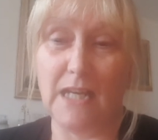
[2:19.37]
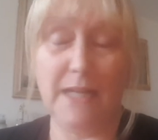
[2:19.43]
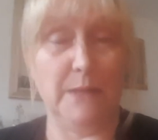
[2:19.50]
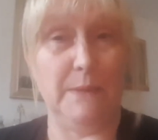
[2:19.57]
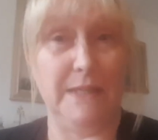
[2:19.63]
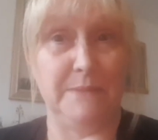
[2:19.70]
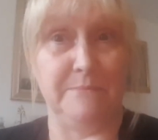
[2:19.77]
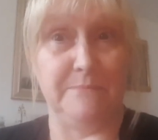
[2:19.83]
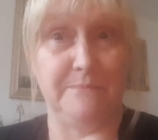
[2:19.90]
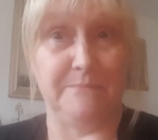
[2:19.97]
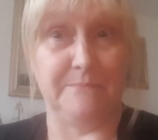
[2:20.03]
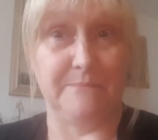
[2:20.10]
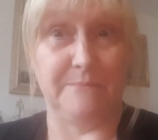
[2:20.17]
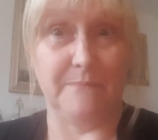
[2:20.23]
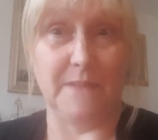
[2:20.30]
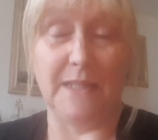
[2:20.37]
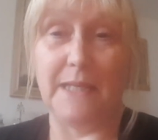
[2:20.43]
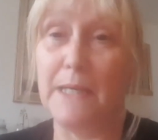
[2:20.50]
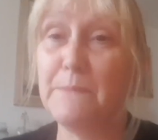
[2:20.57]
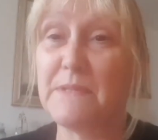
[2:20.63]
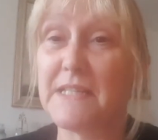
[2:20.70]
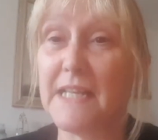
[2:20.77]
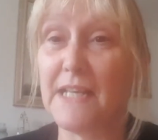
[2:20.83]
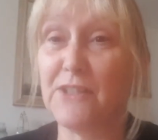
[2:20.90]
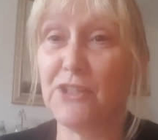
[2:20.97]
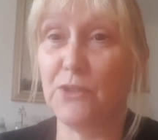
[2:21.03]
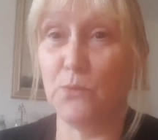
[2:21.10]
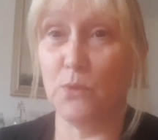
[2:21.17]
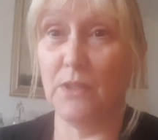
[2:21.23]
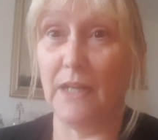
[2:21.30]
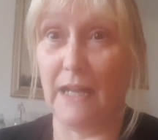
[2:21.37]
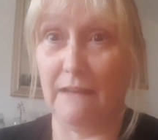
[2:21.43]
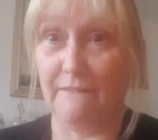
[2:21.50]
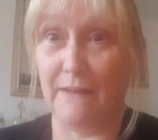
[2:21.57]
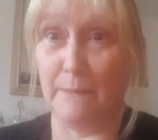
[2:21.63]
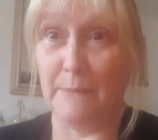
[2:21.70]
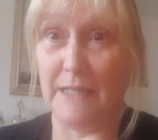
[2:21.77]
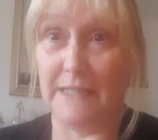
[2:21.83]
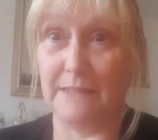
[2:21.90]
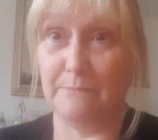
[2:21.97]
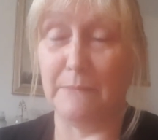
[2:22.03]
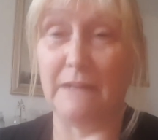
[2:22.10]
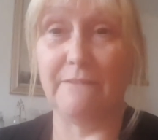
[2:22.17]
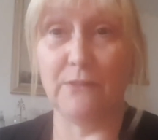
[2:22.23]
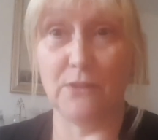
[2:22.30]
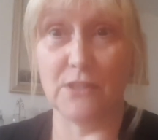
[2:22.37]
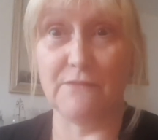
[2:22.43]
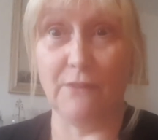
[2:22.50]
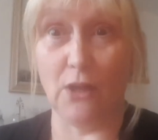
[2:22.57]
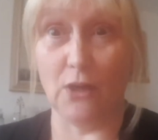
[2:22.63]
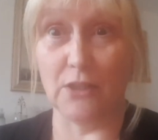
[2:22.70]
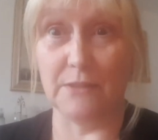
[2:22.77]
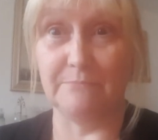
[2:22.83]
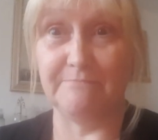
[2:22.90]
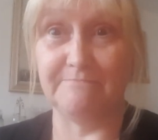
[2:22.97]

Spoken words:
Anyway, Kim said she wouldn't laugh at me, my first vlog.